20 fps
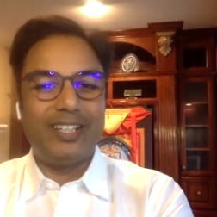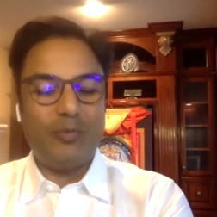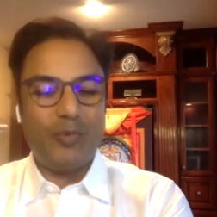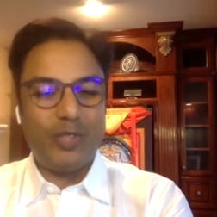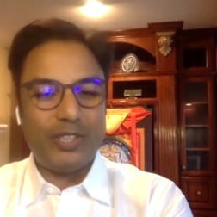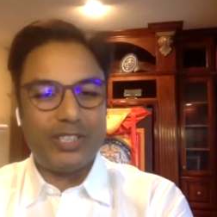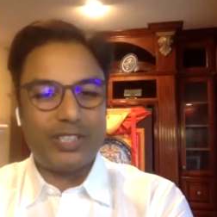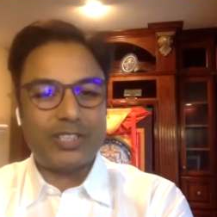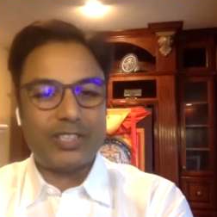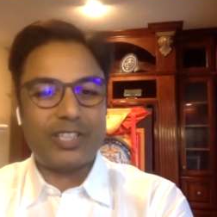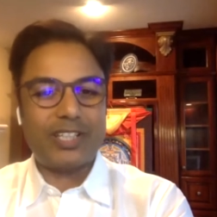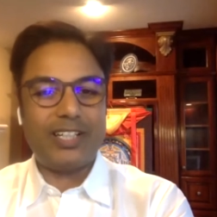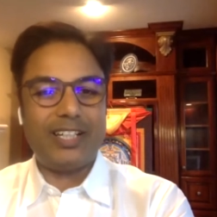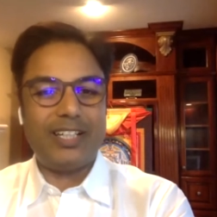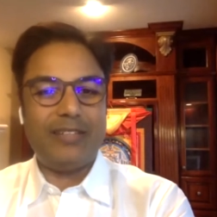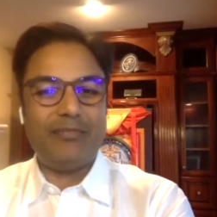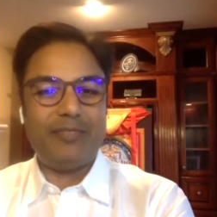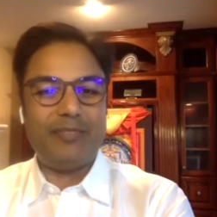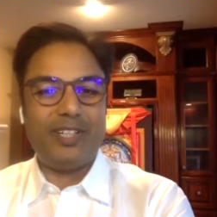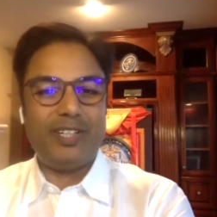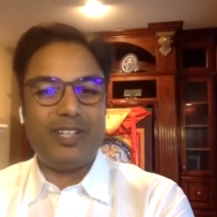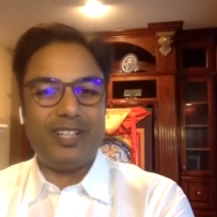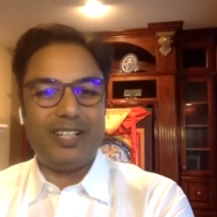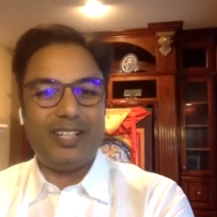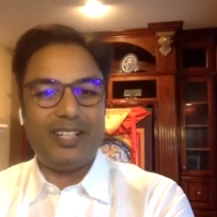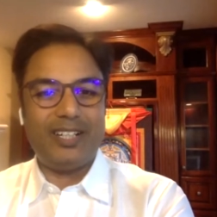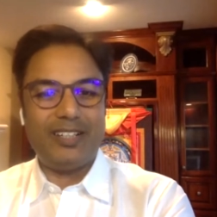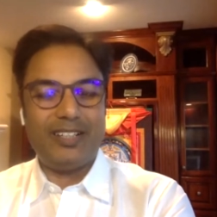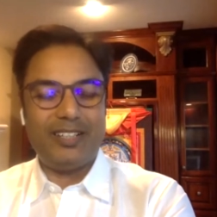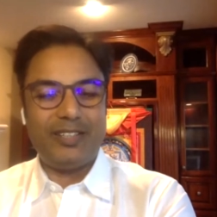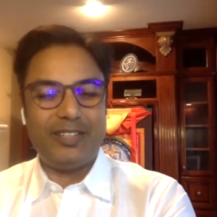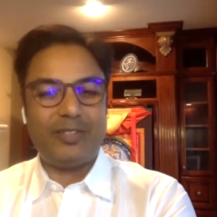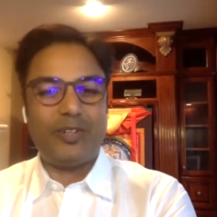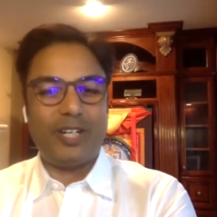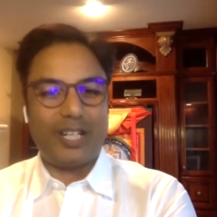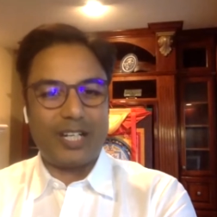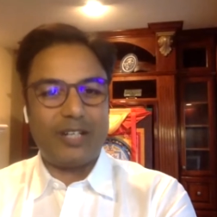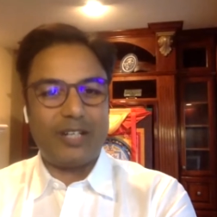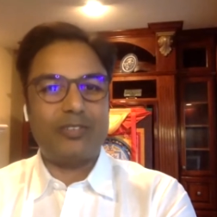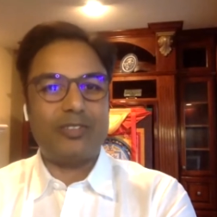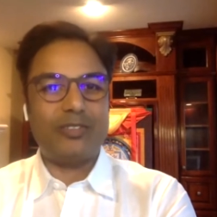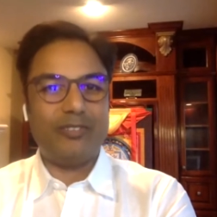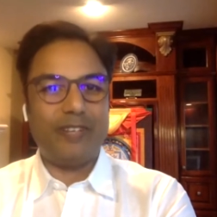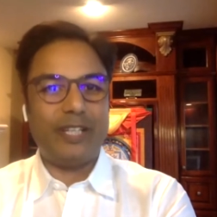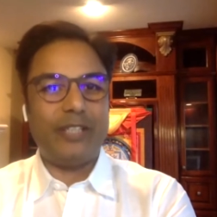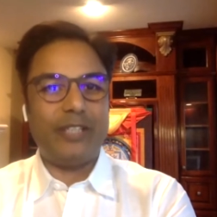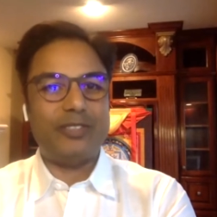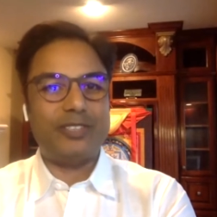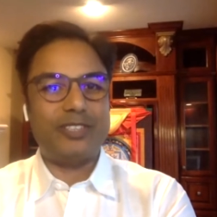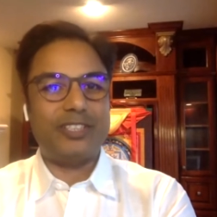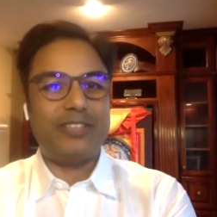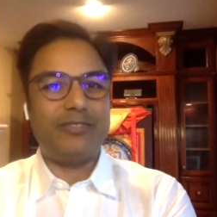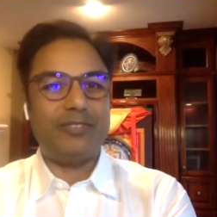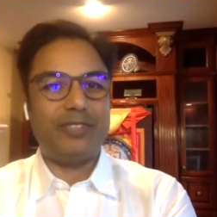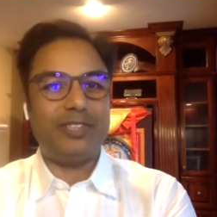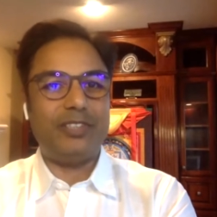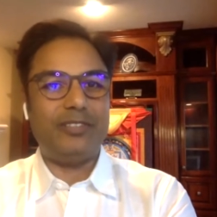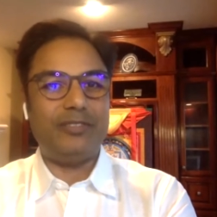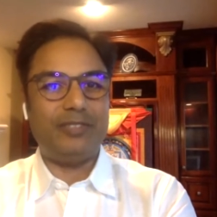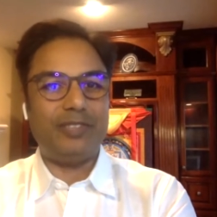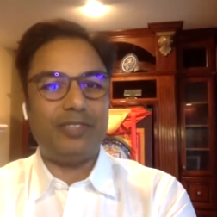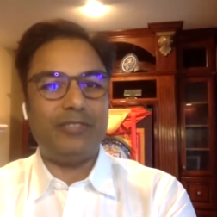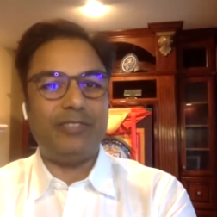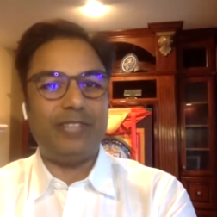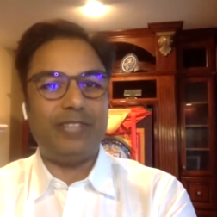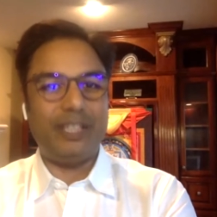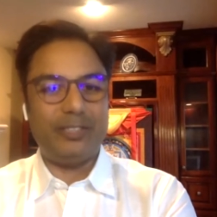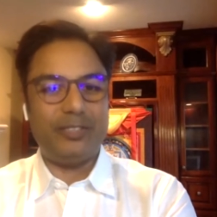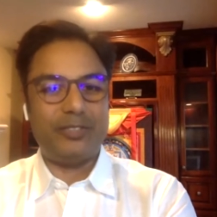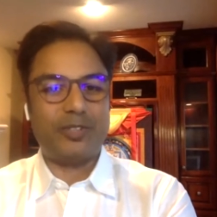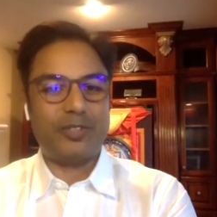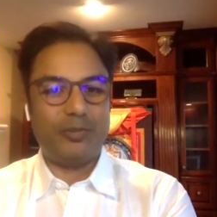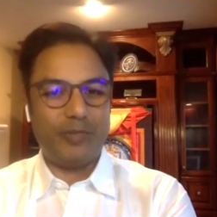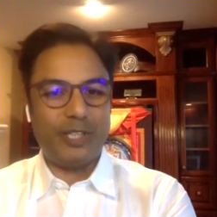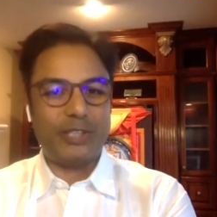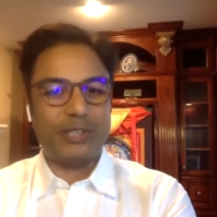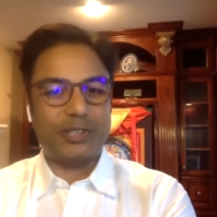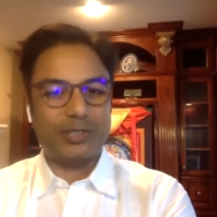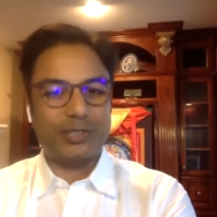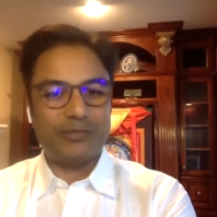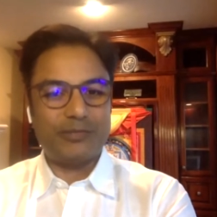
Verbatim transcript: with the time, around the values that we value so much.